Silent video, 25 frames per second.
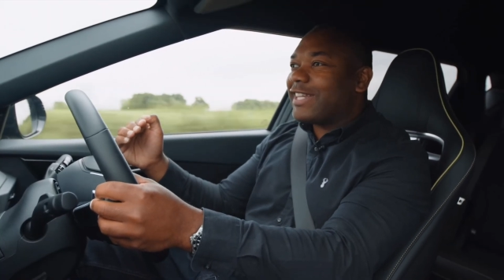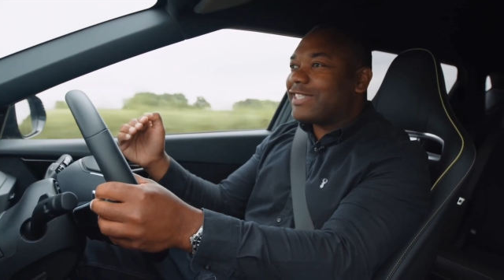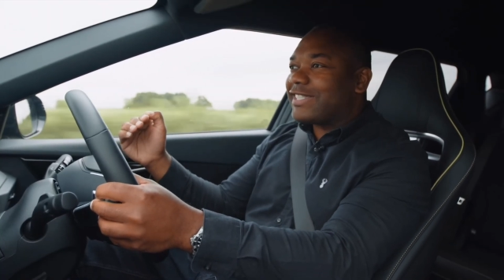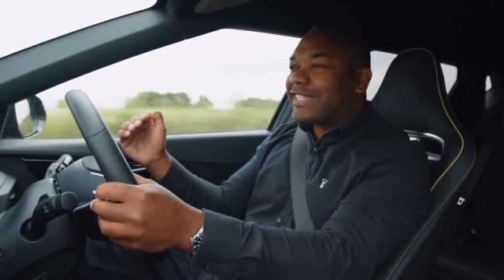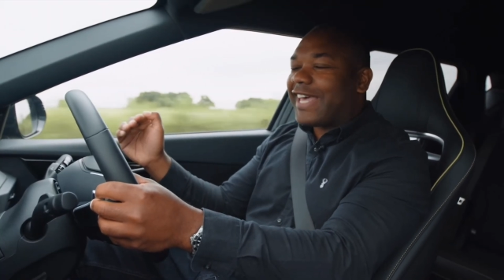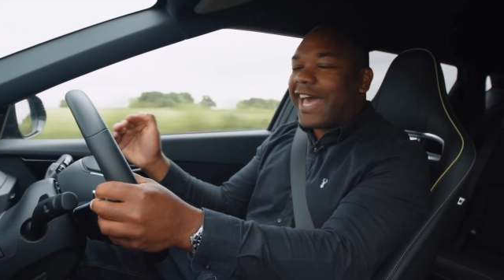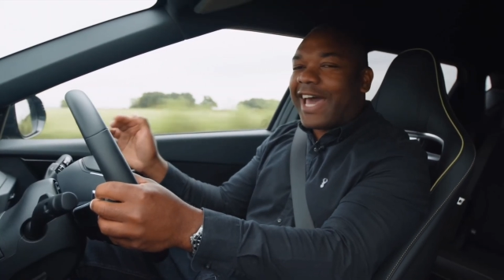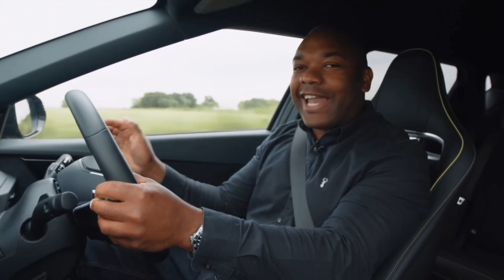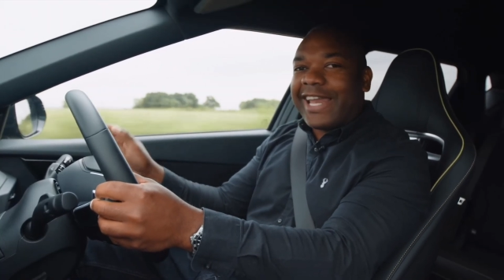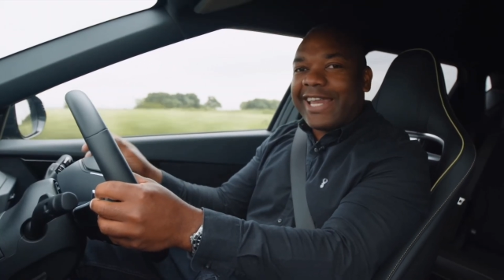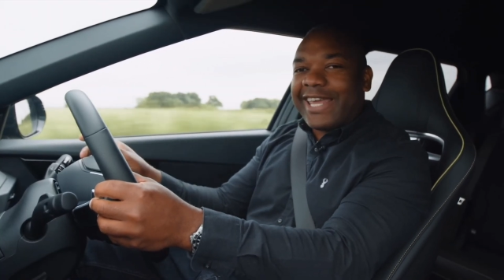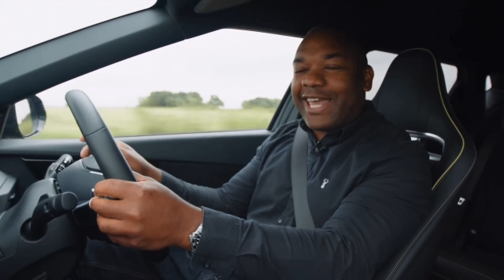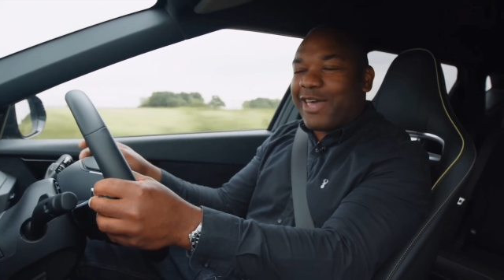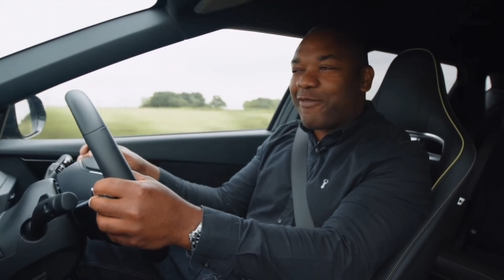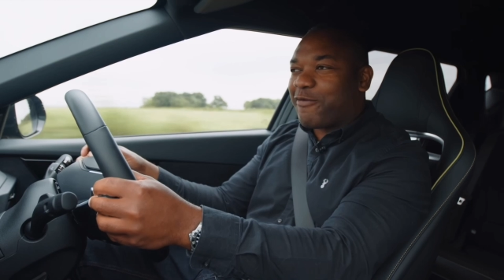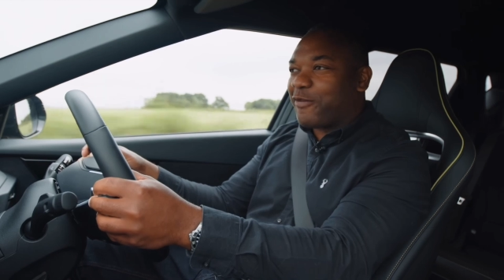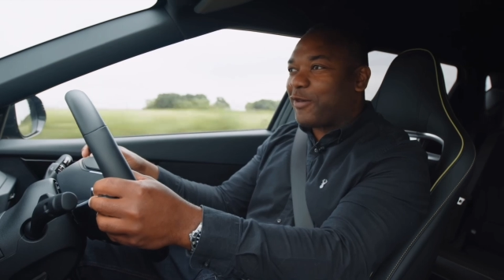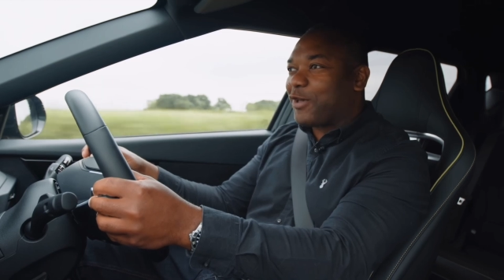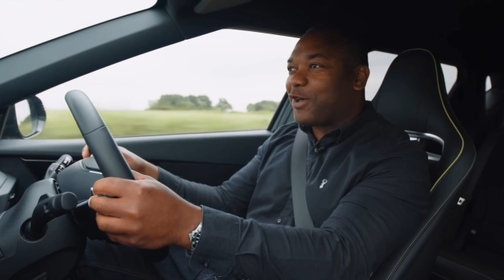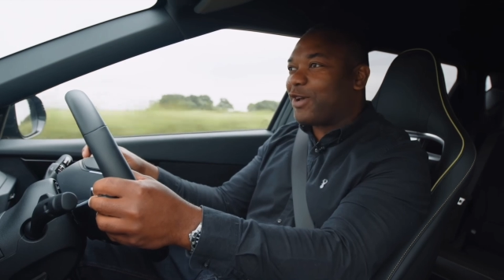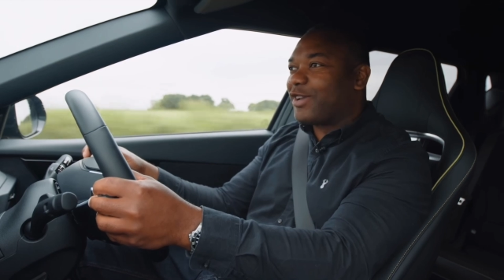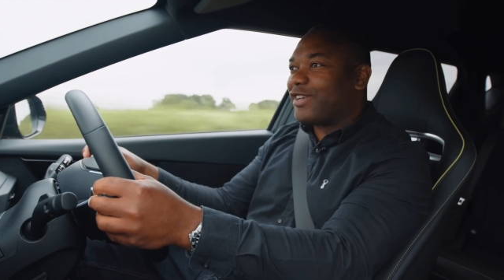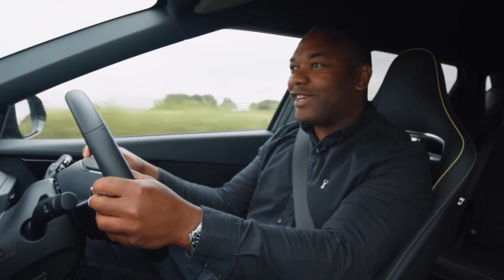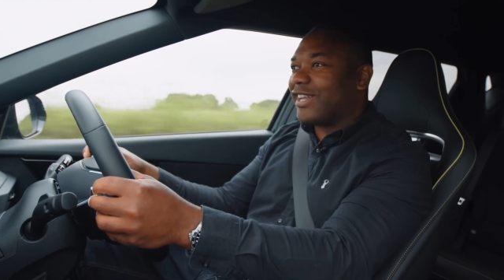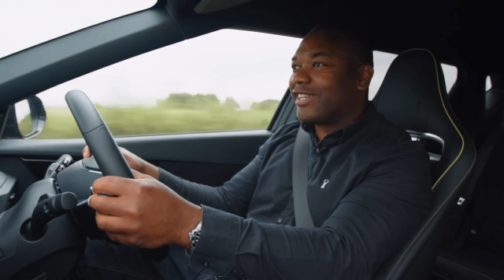Italia, for
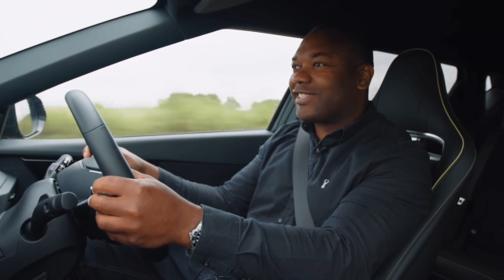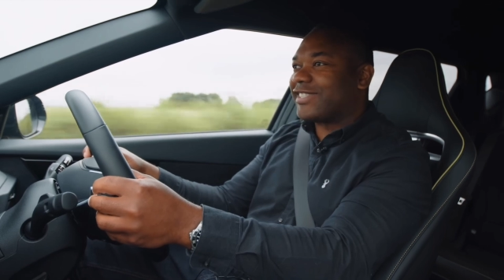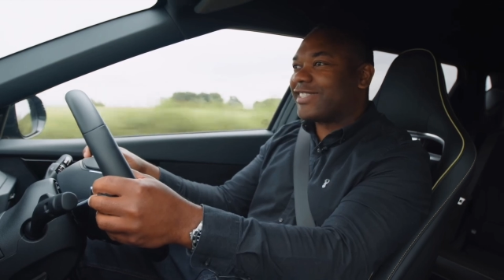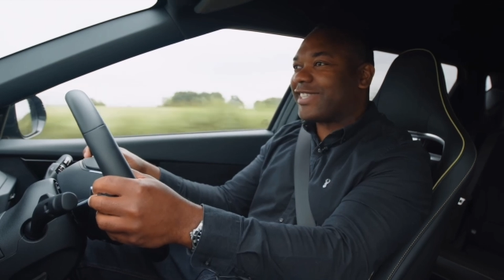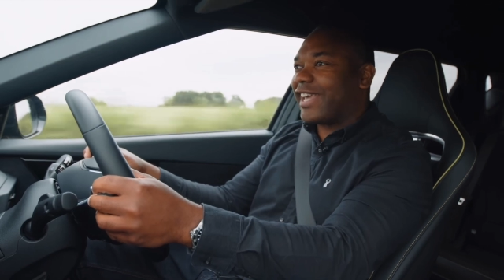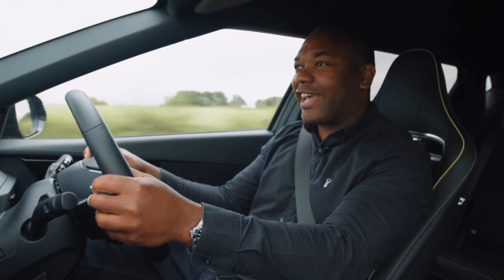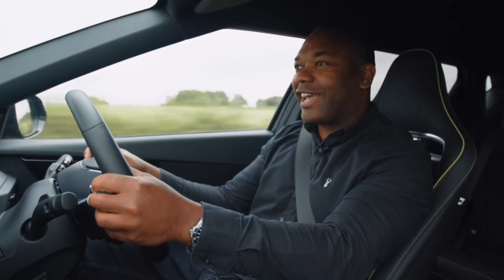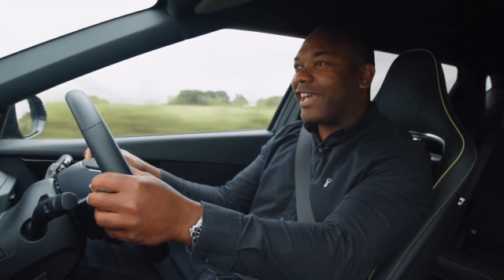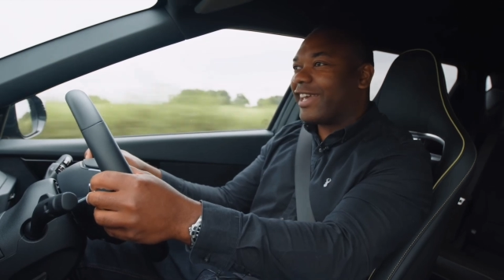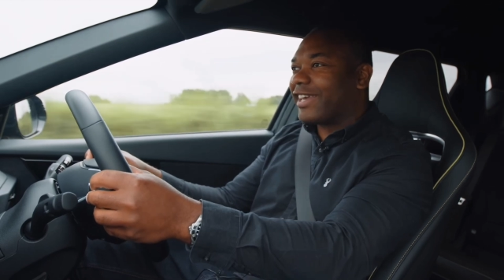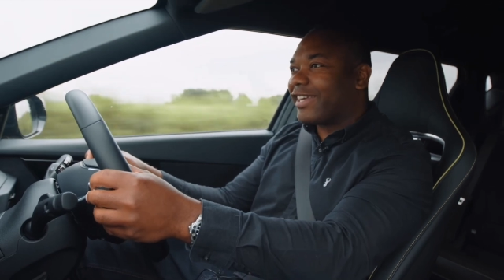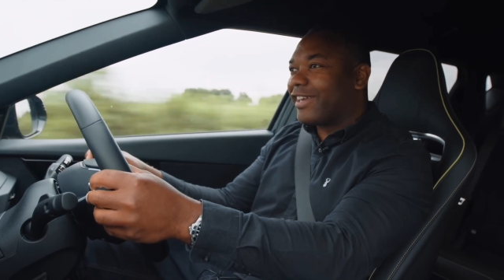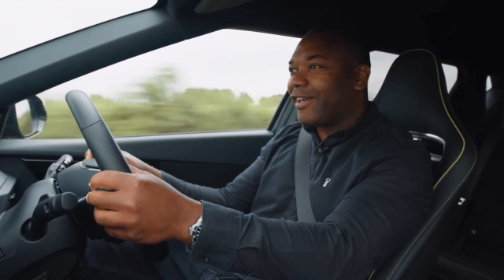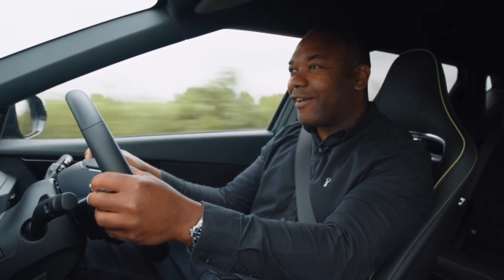goodness sake.